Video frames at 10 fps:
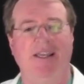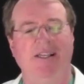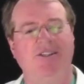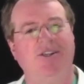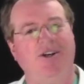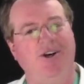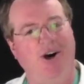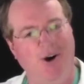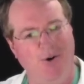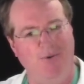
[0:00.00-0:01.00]
is the
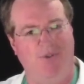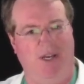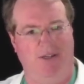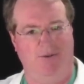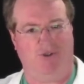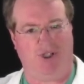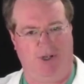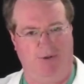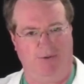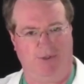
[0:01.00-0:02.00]
code that you
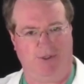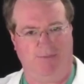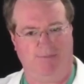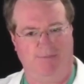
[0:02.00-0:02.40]
chose.